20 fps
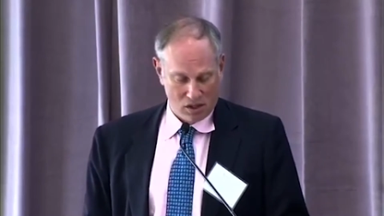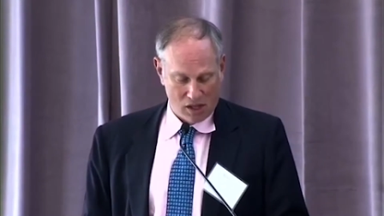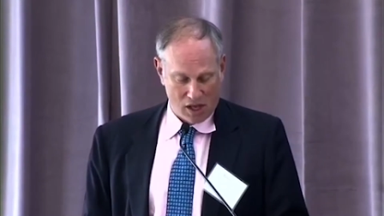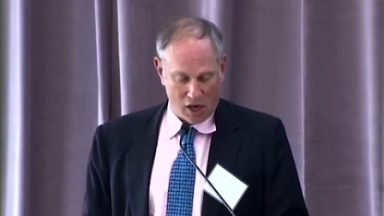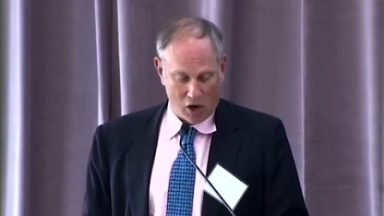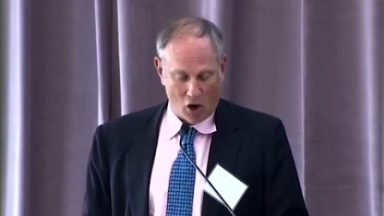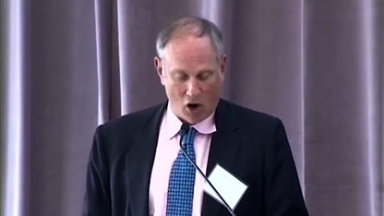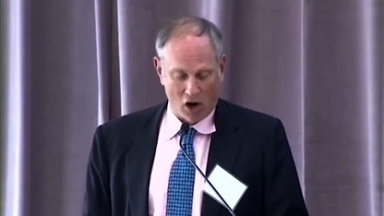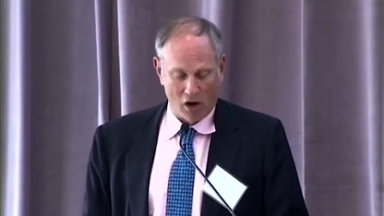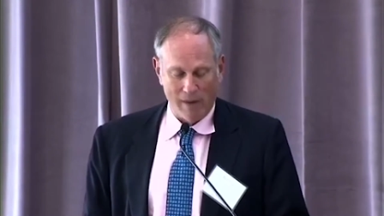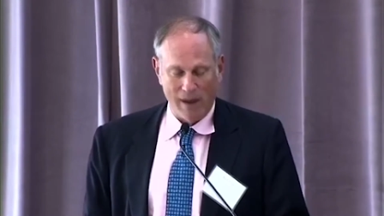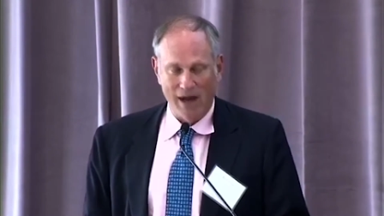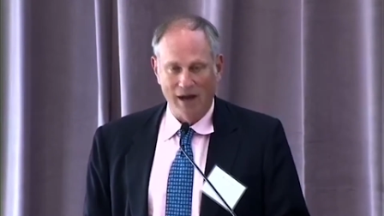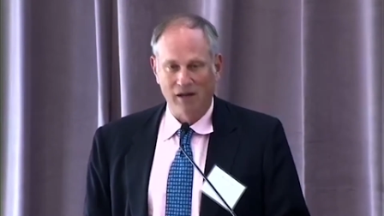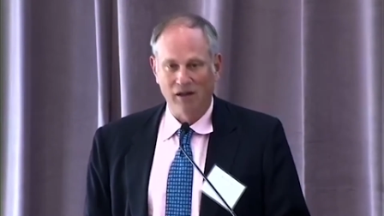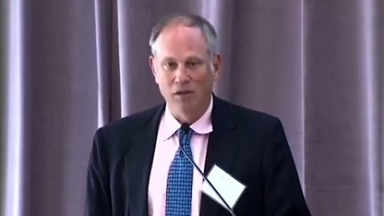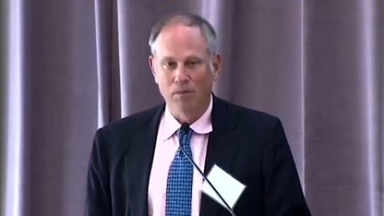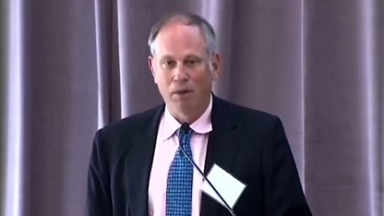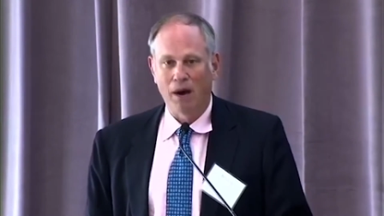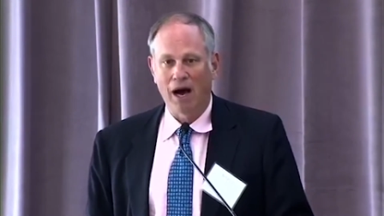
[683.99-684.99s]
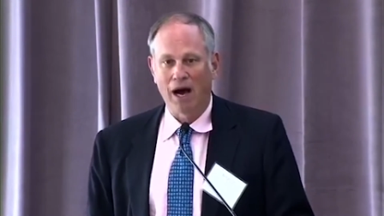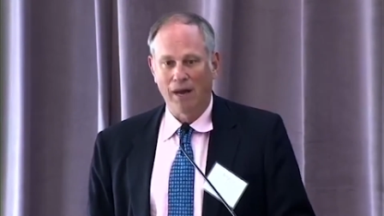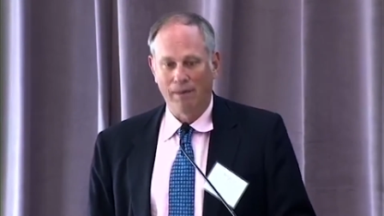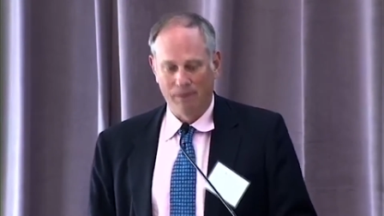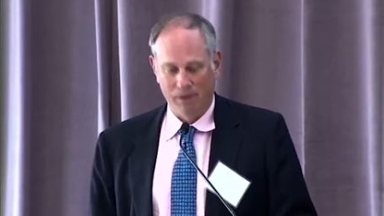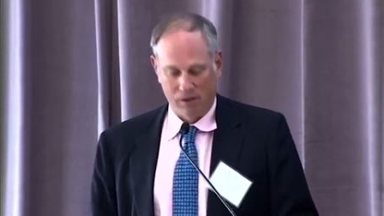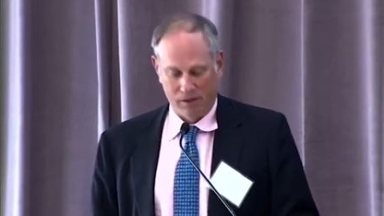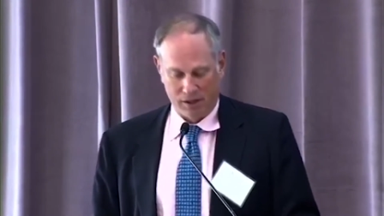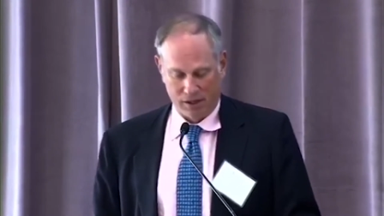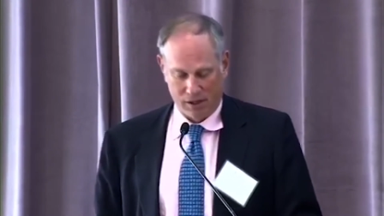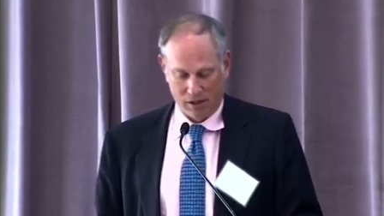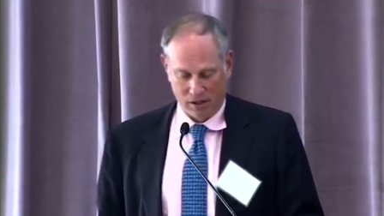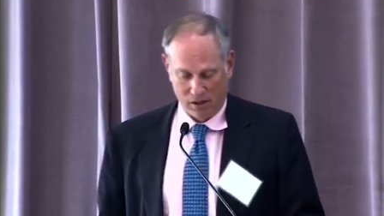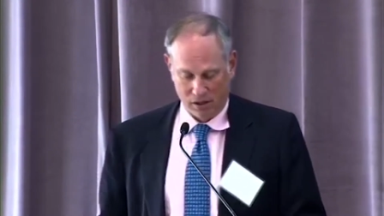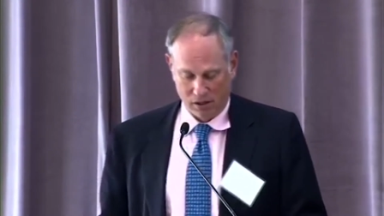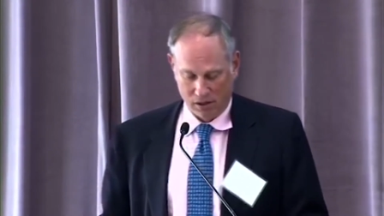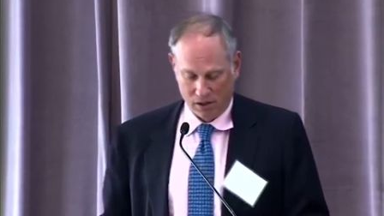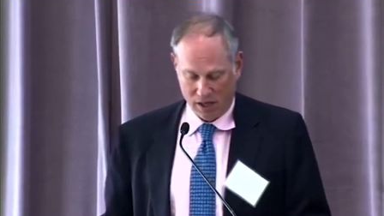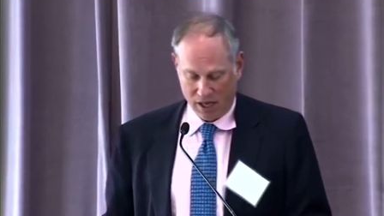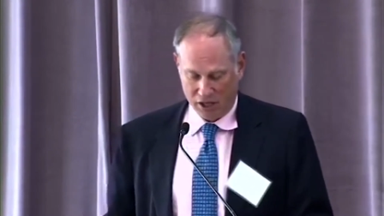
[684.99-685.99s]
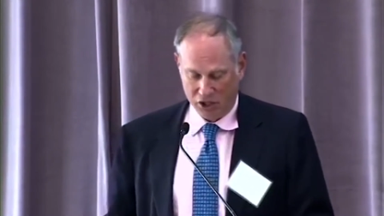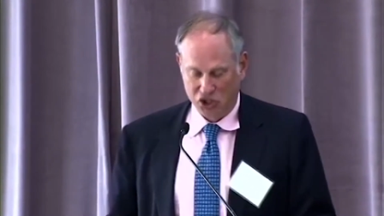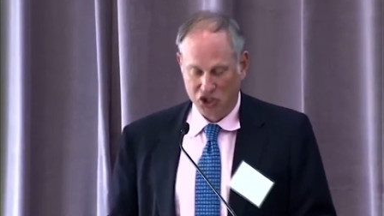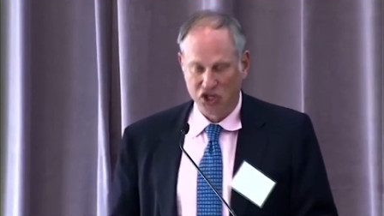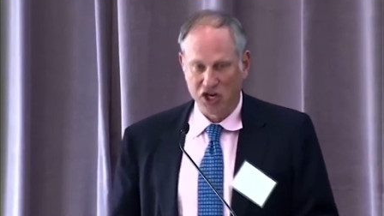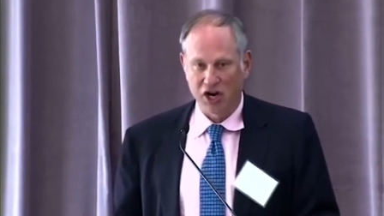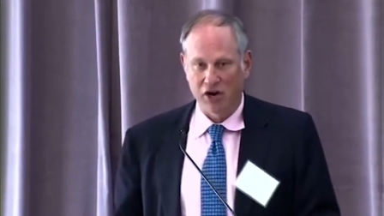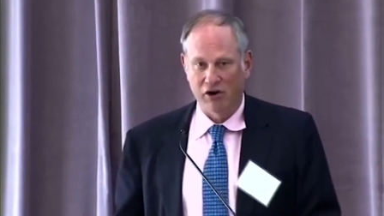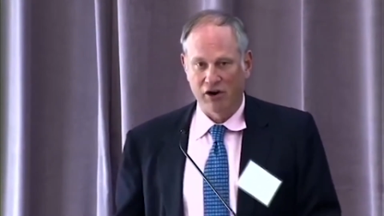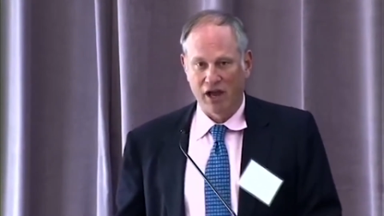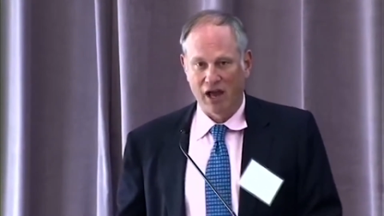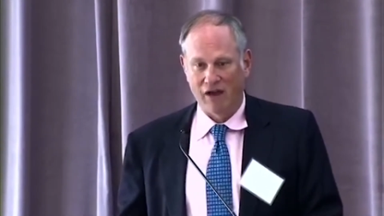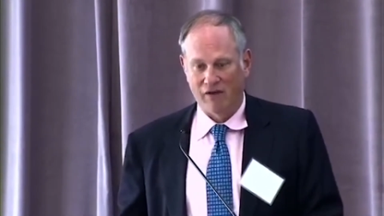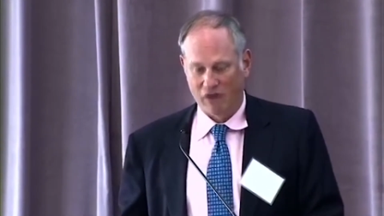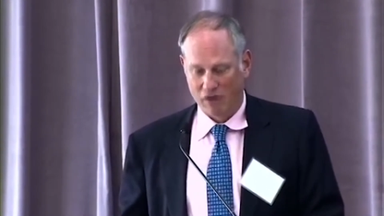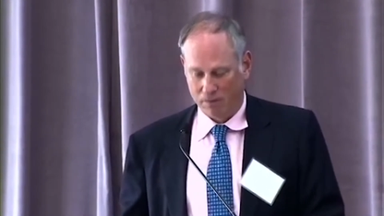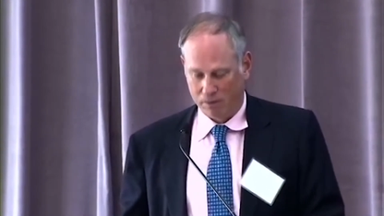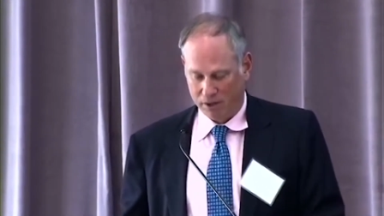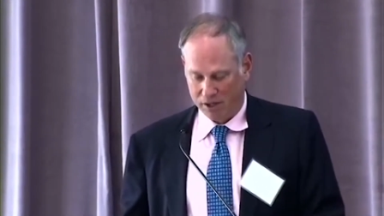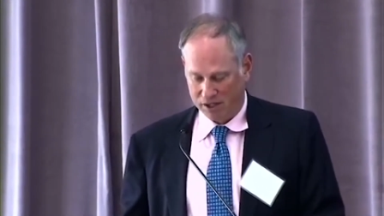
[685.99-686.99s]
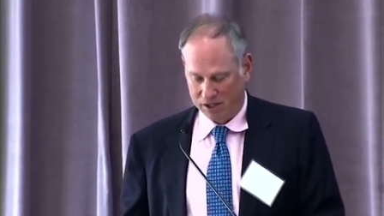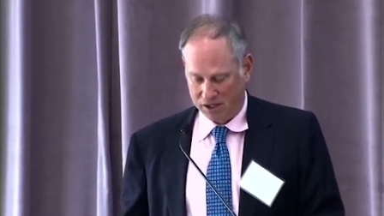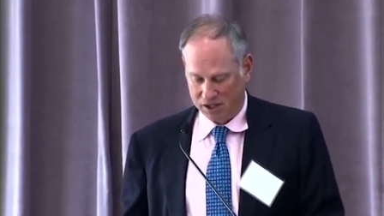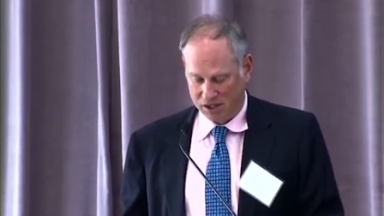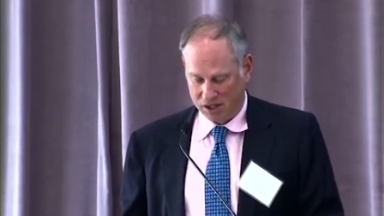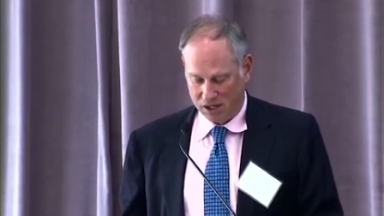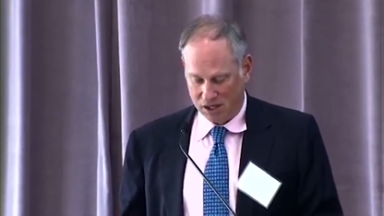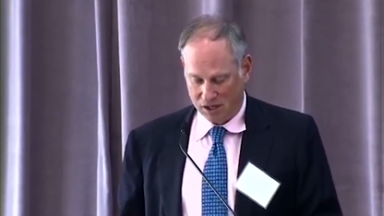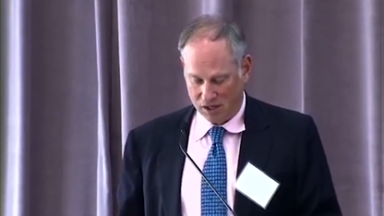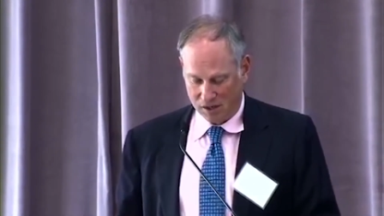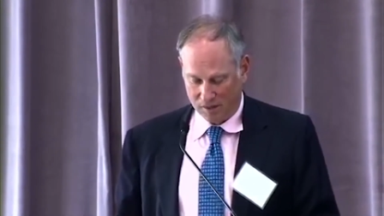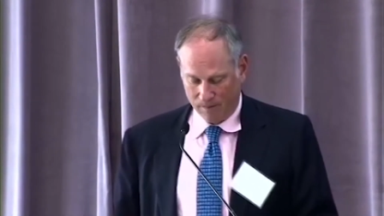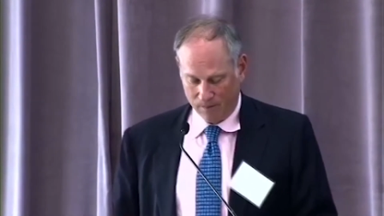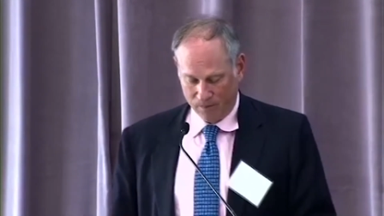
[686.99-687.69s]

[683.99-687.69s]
and automatically populated and shared every place it's needed.